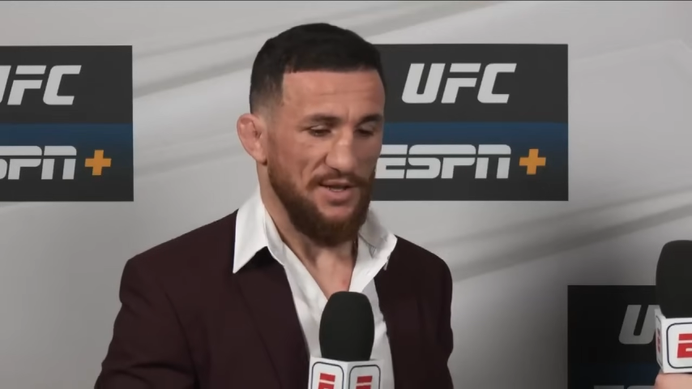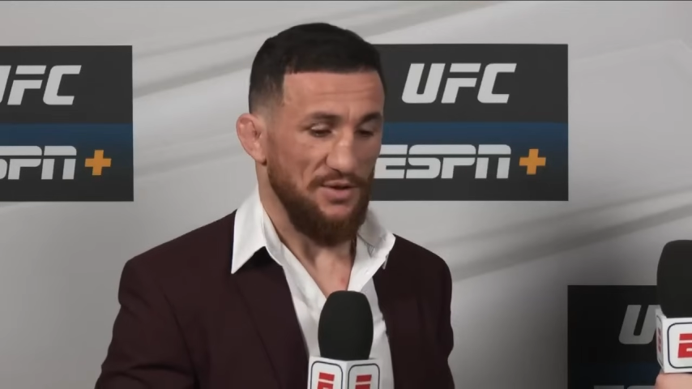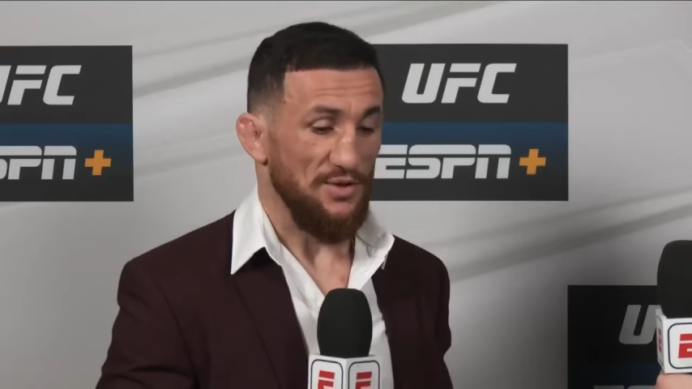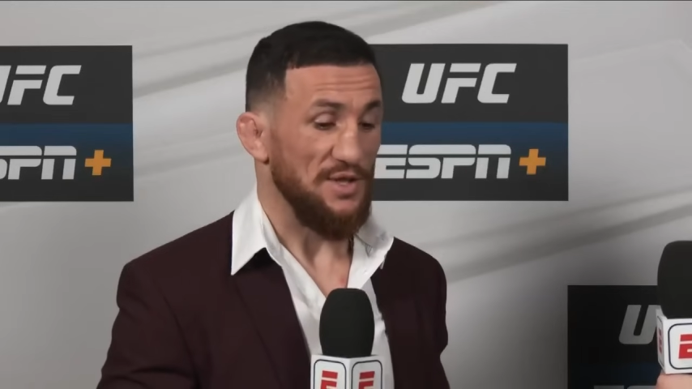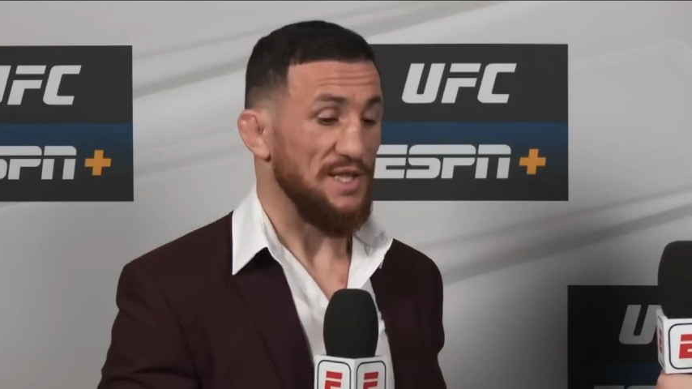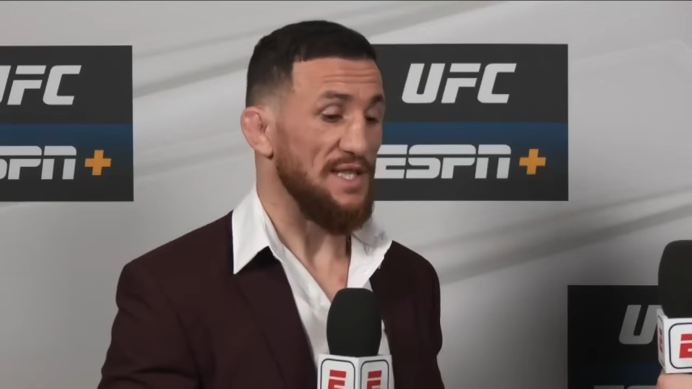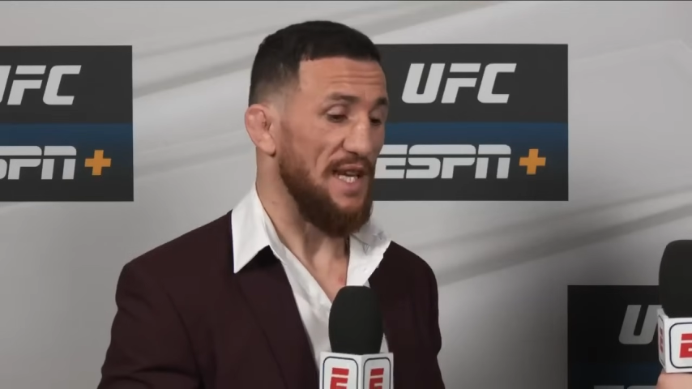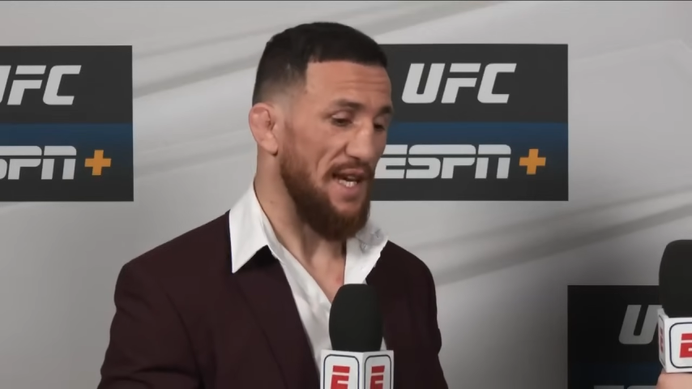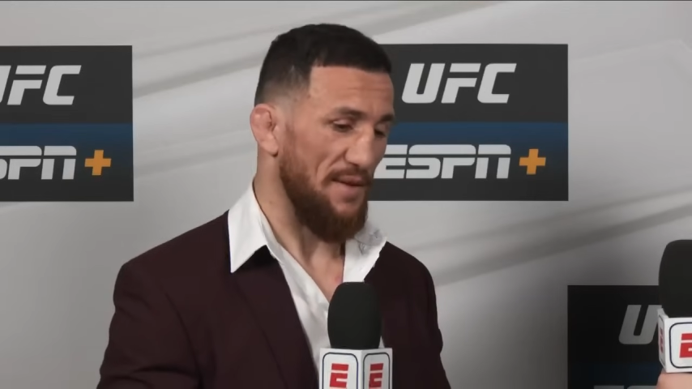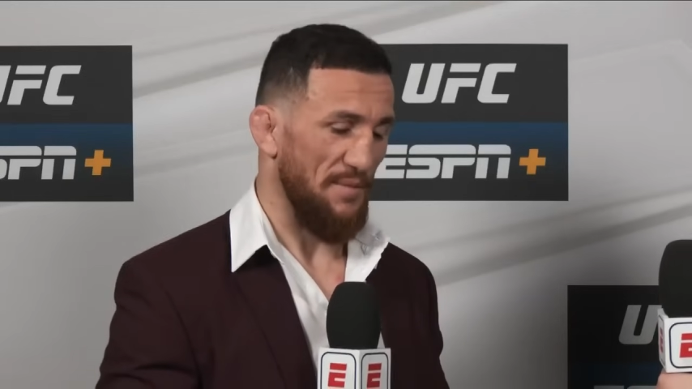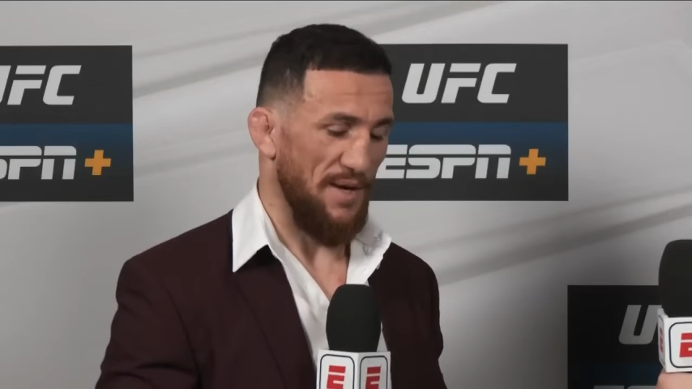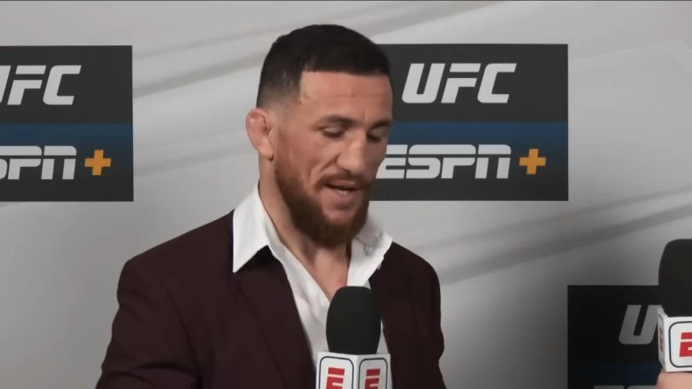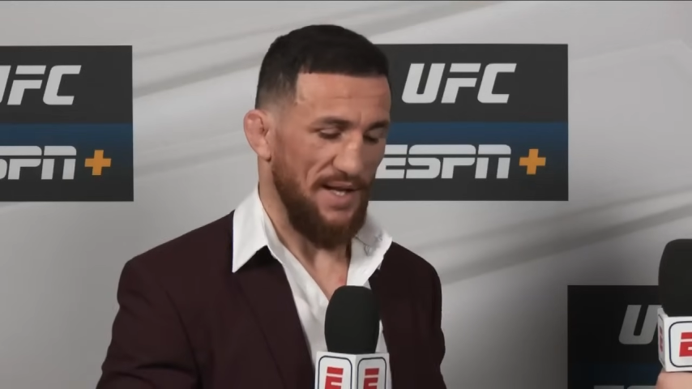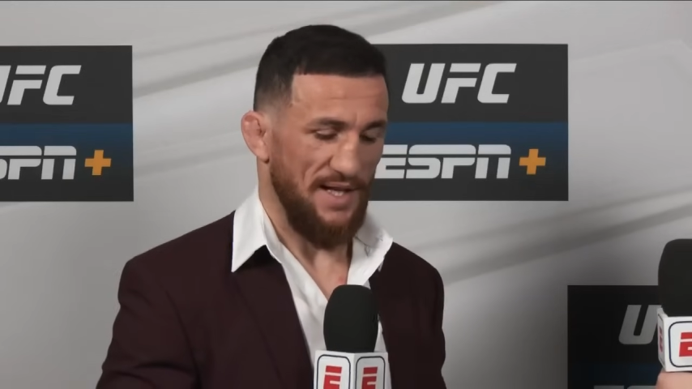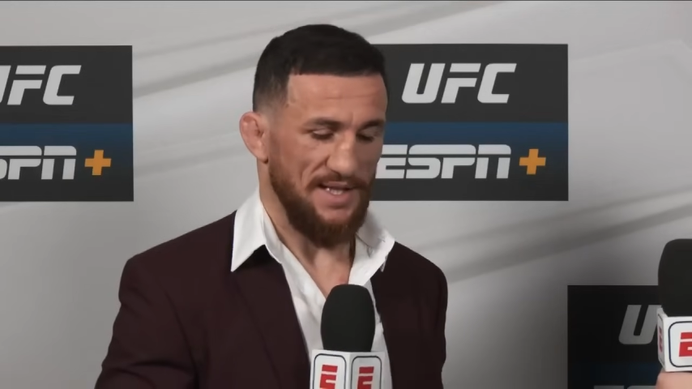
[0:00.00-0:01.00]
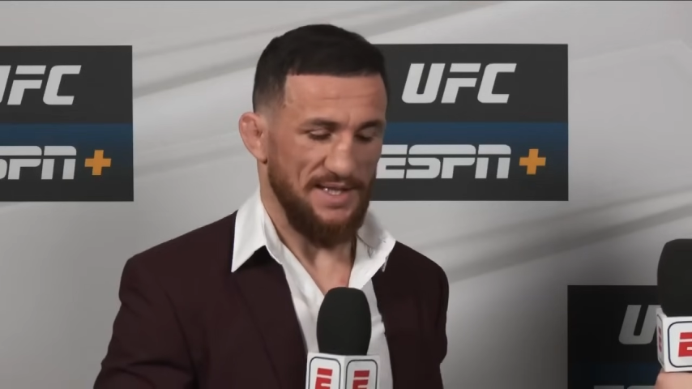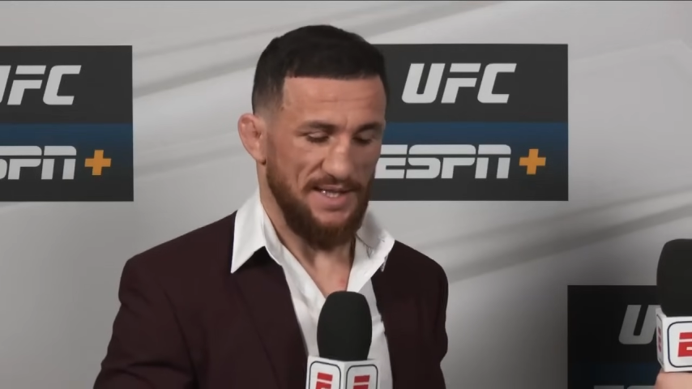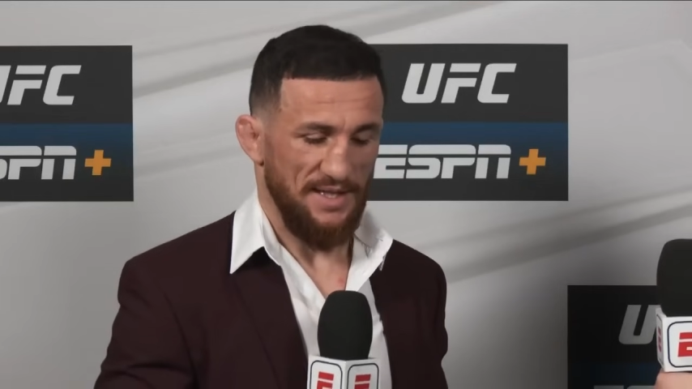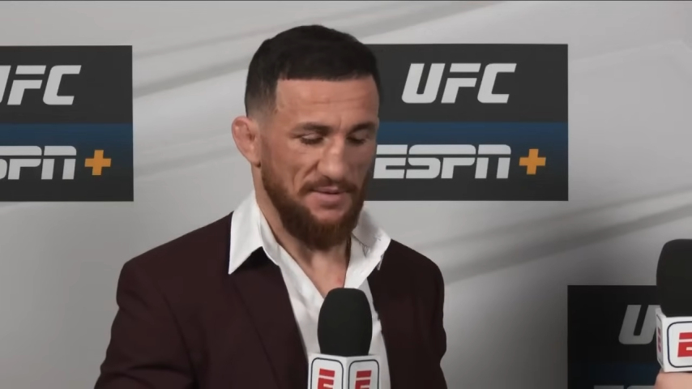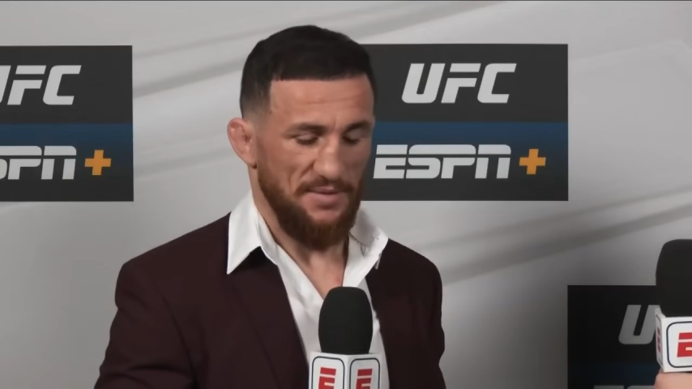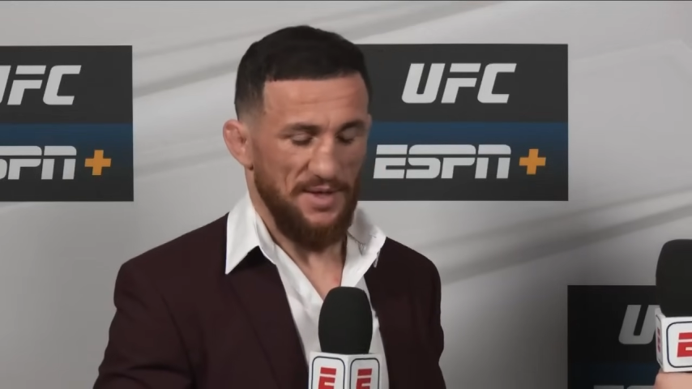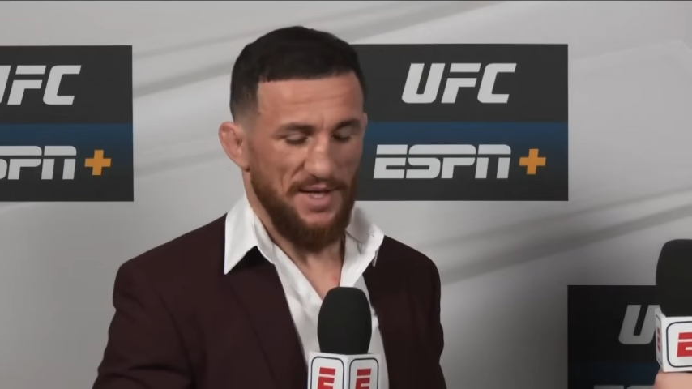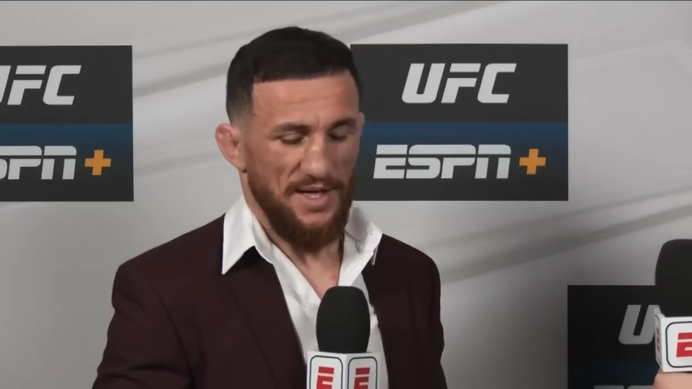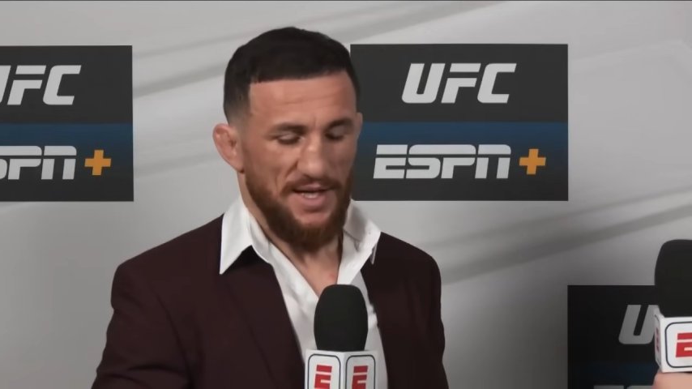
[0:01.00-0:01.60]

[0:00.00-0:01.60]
to say my last name.